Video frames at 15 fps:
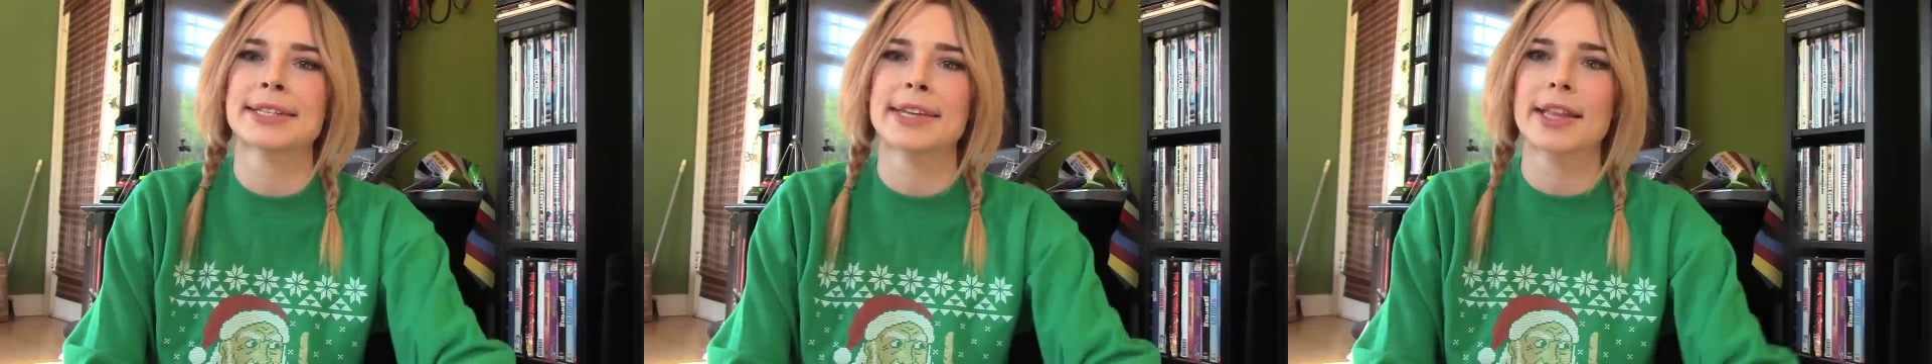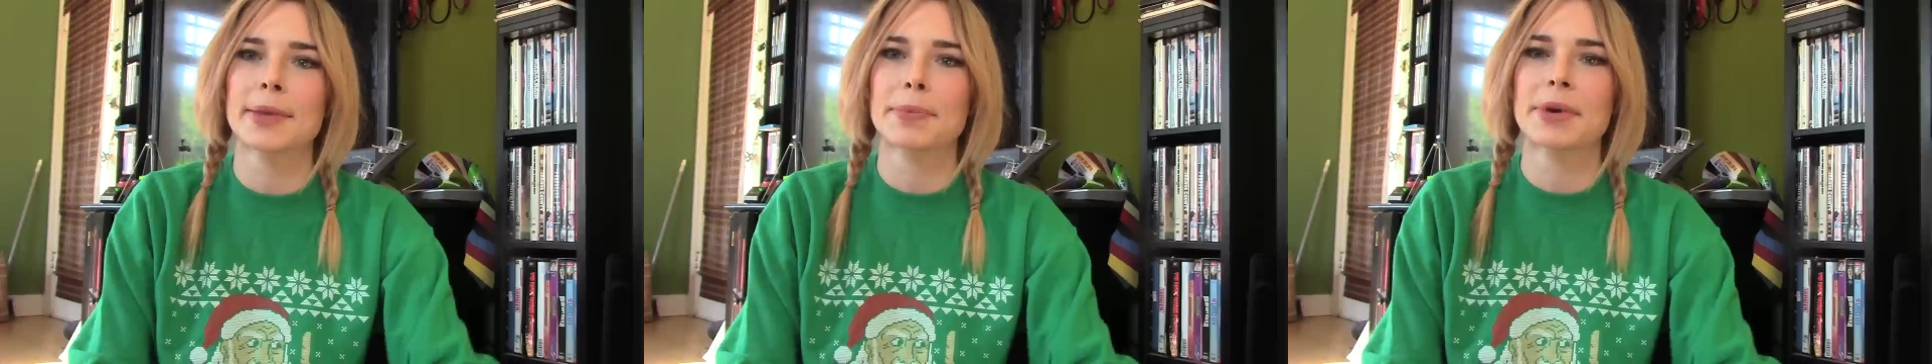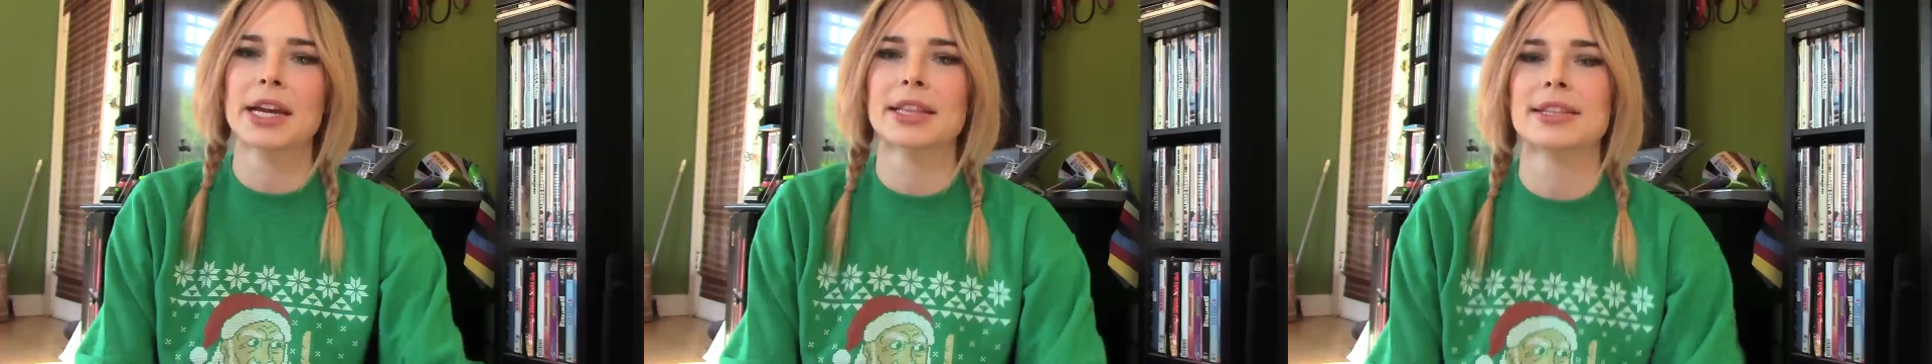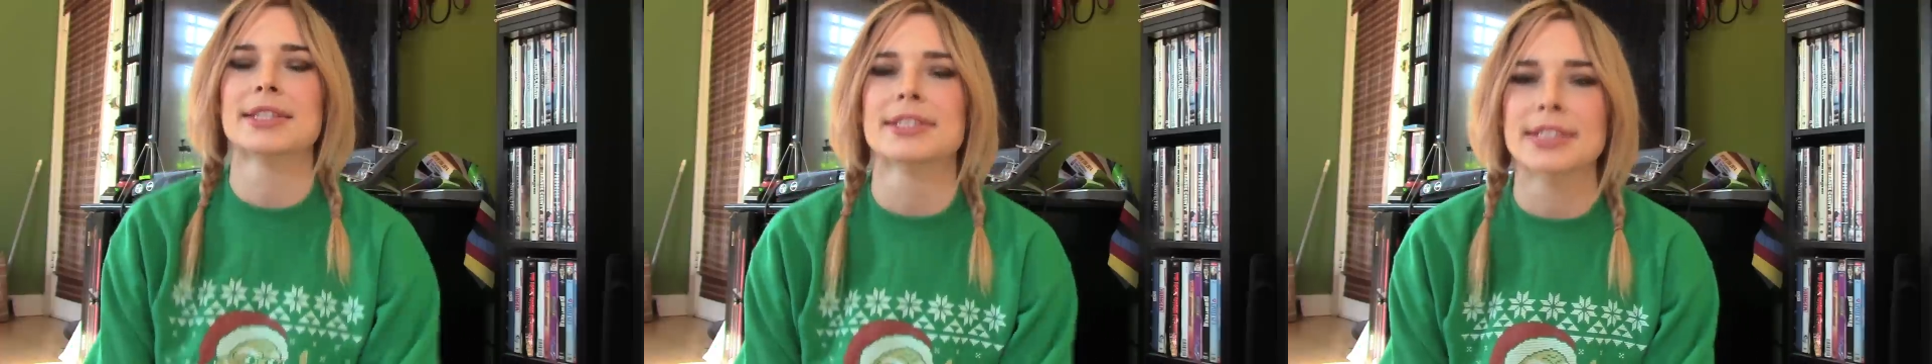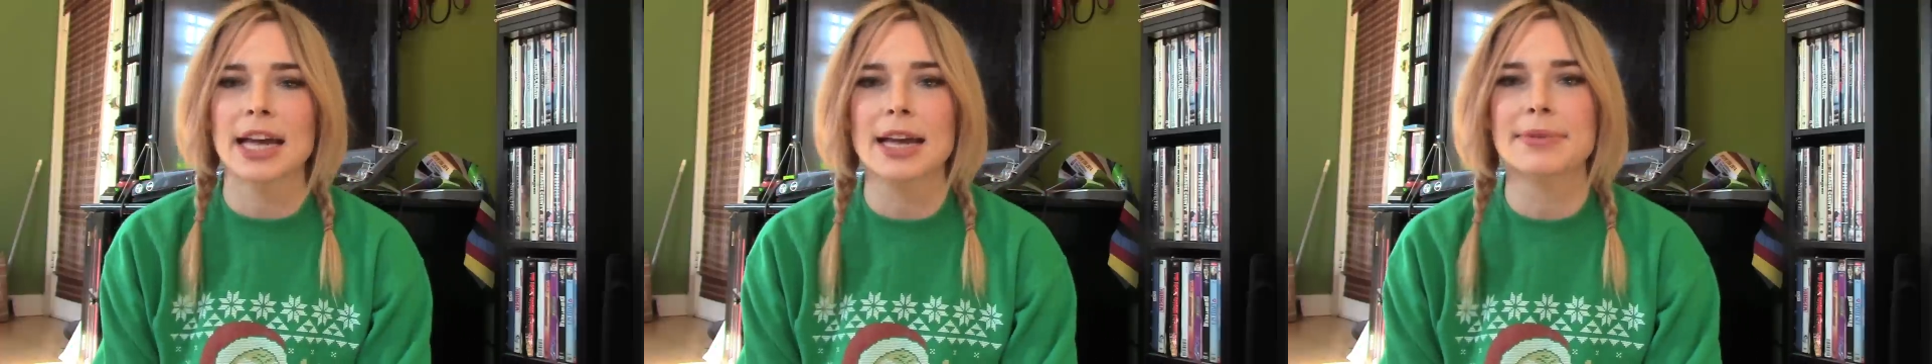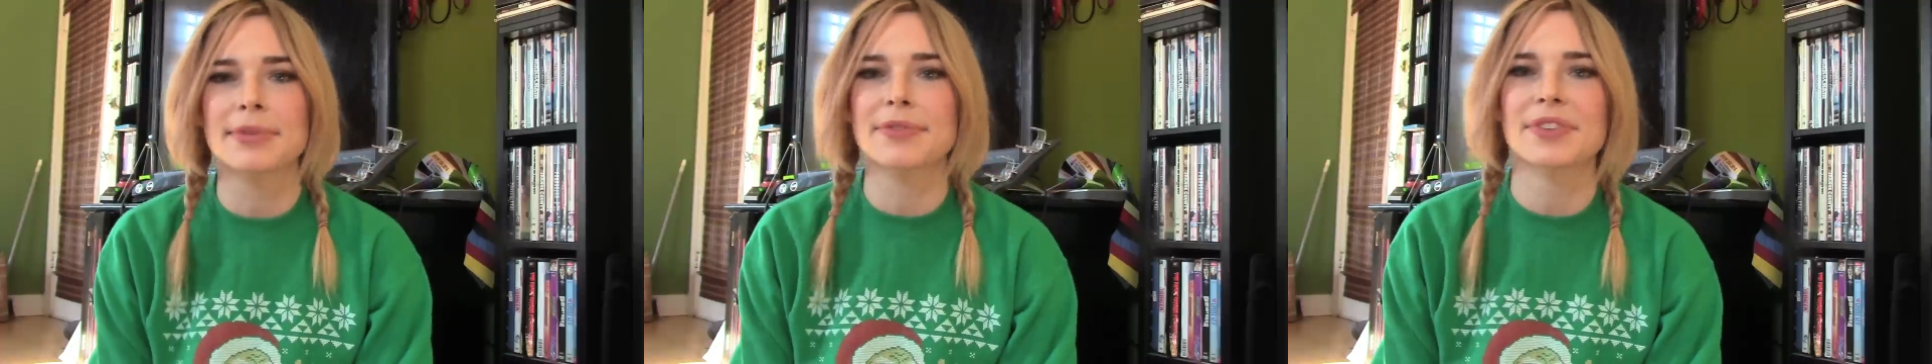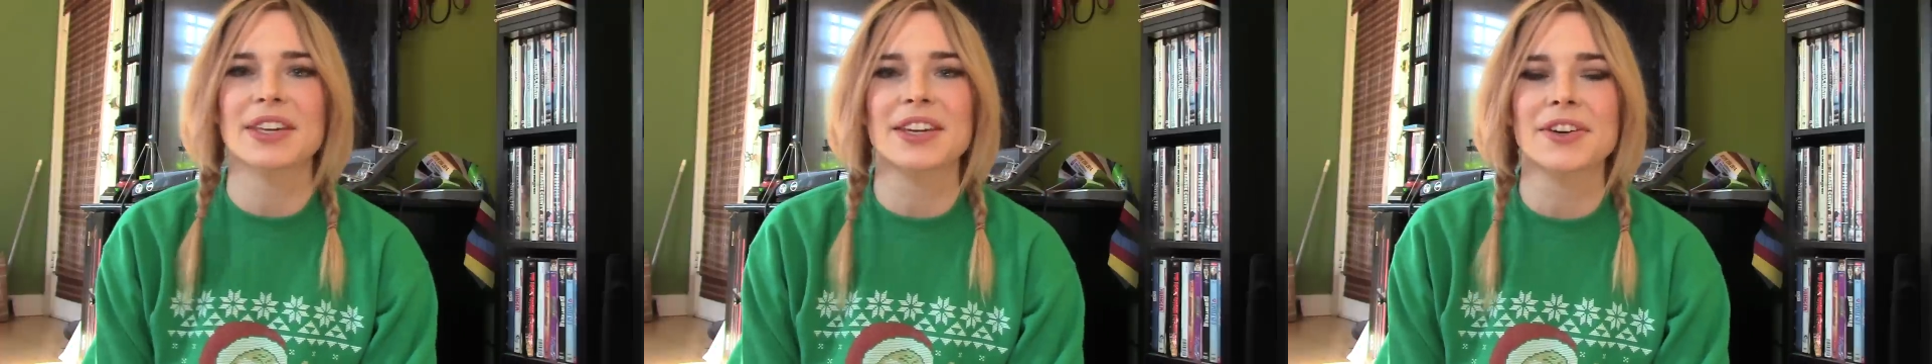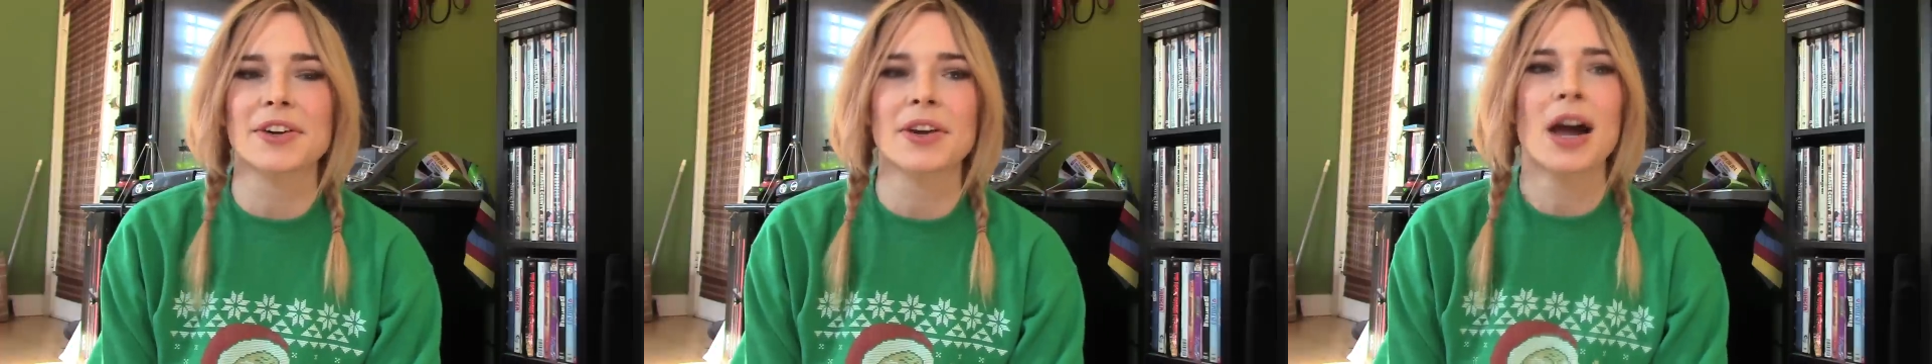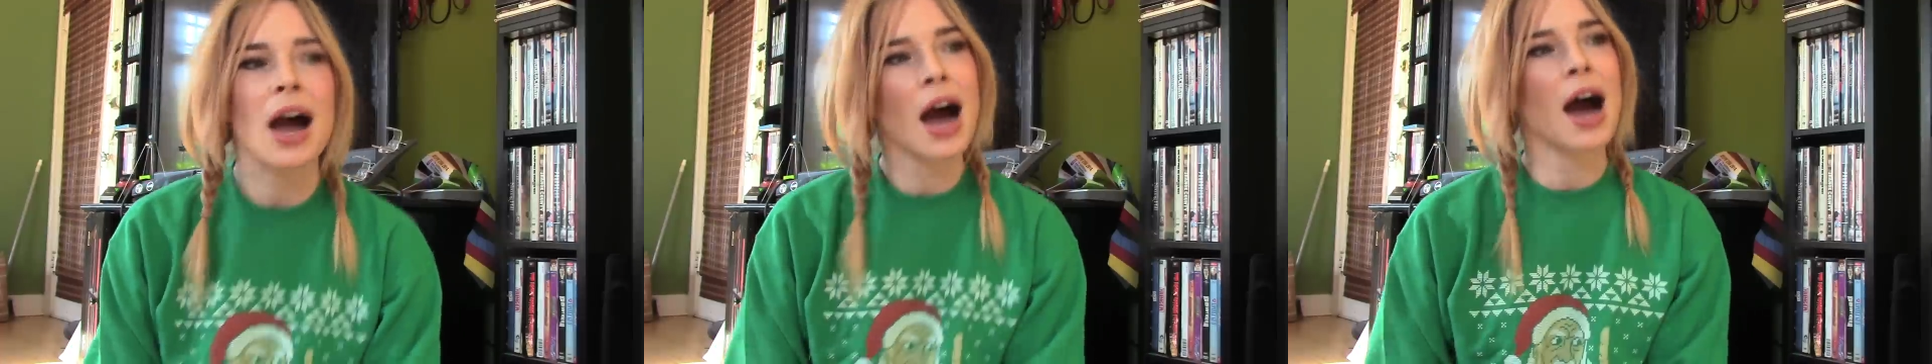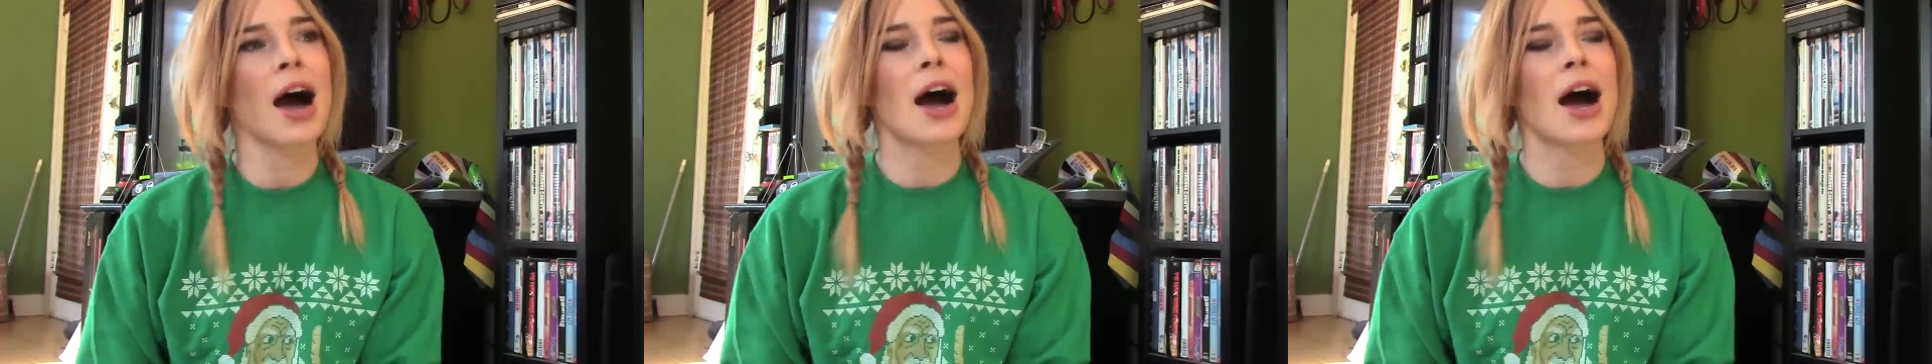celebrate this time of year.